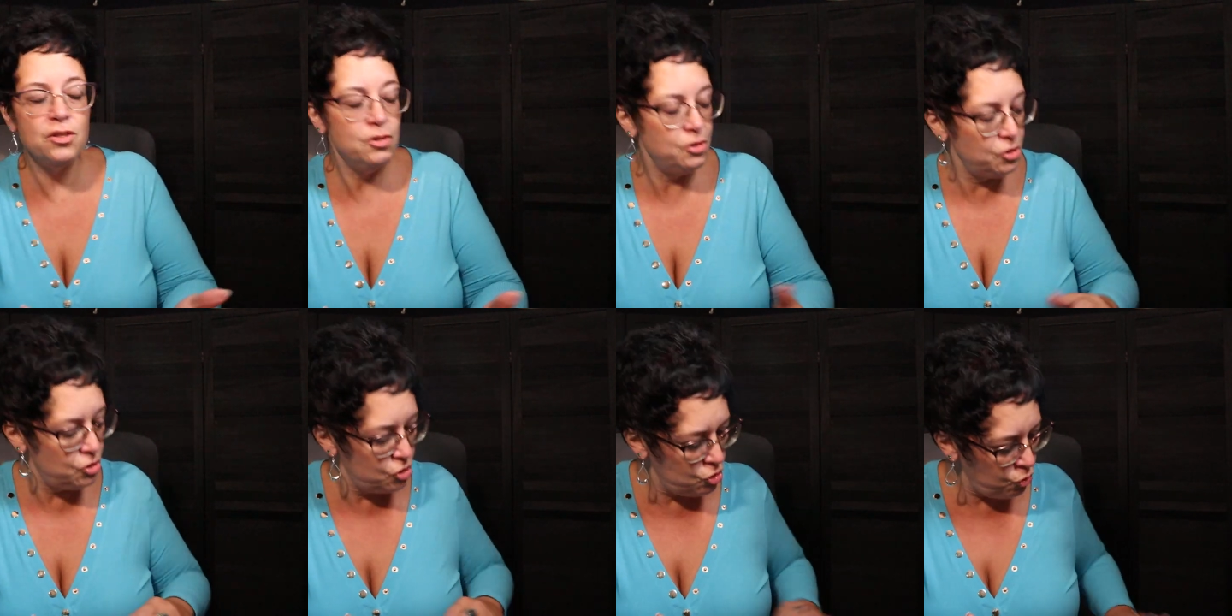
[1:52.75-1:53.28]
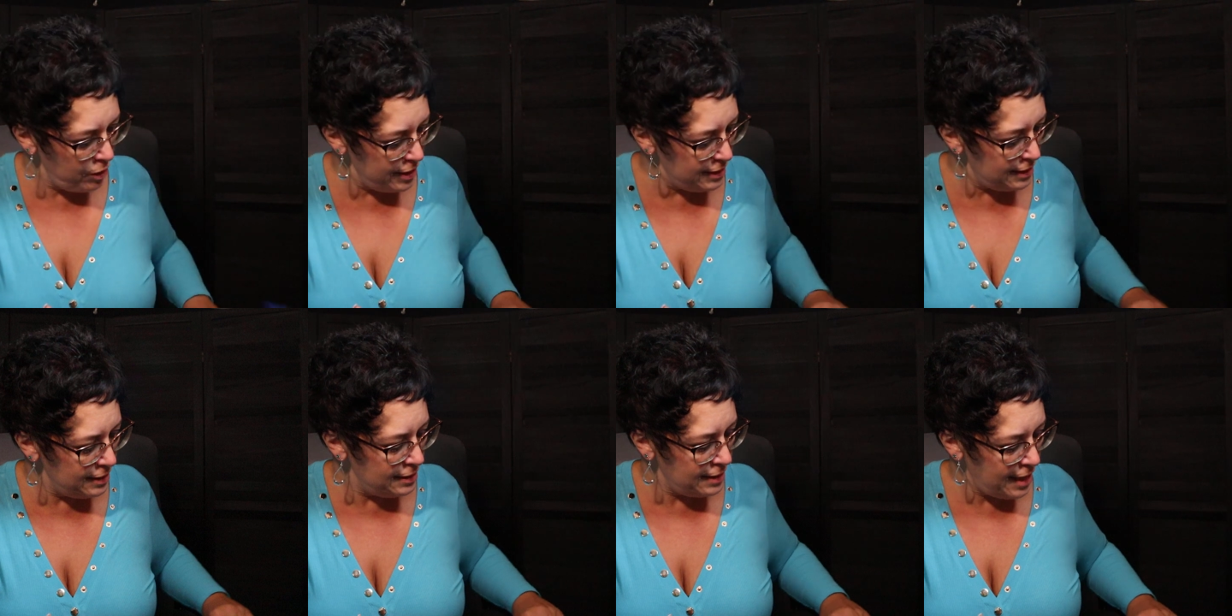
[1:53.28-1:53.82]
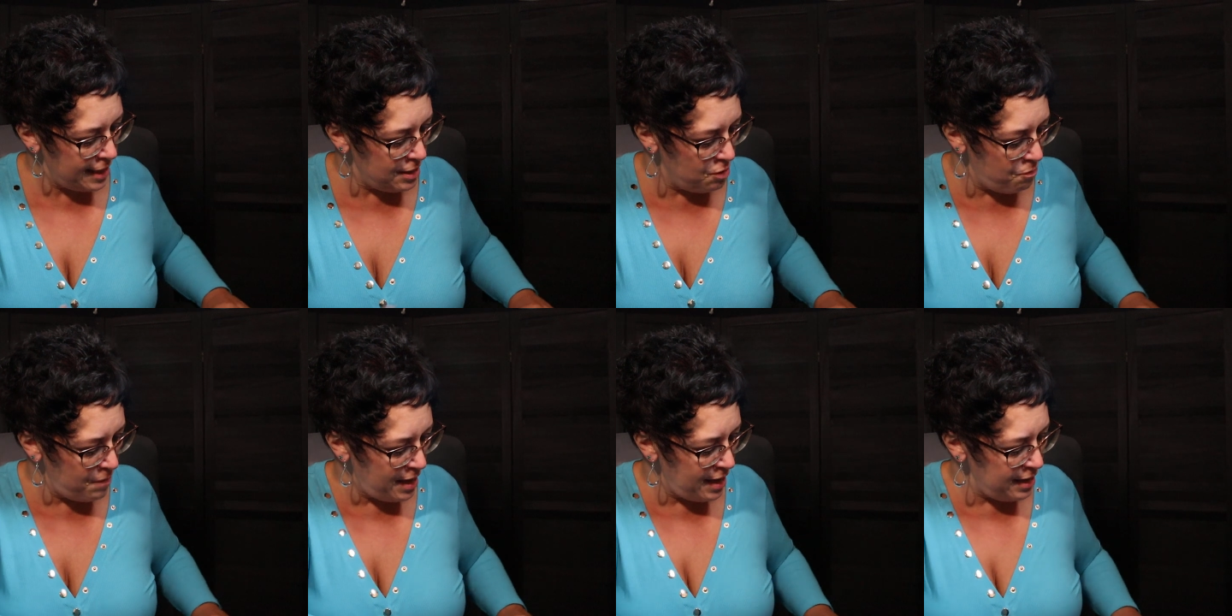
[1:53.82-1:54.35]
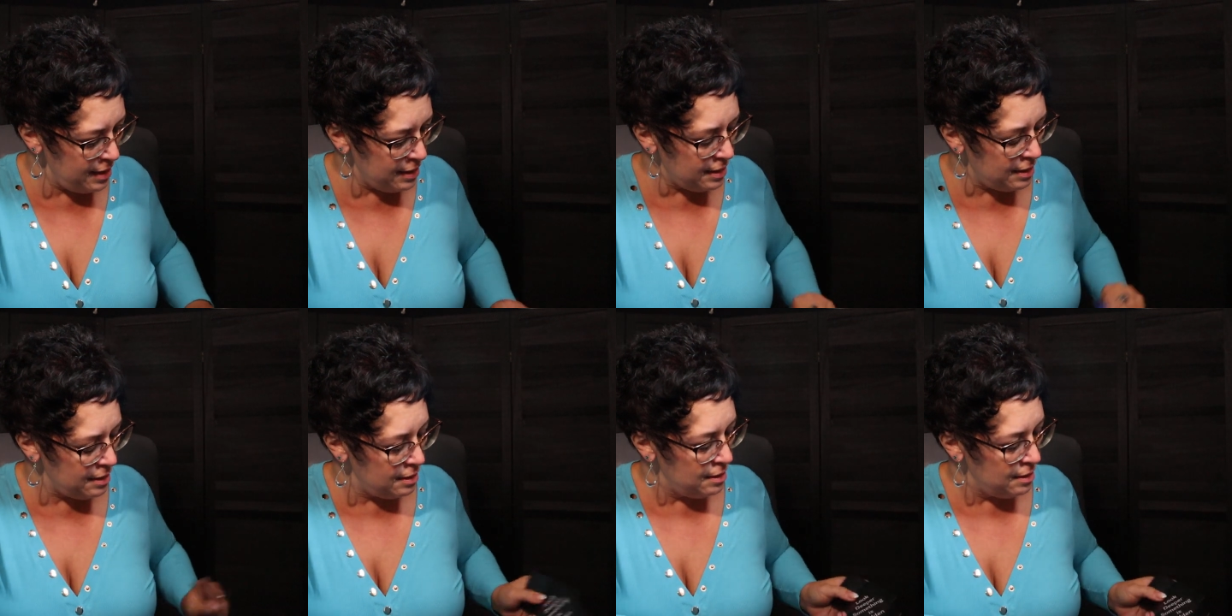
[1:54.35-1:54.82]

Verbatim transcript: of the choices that you make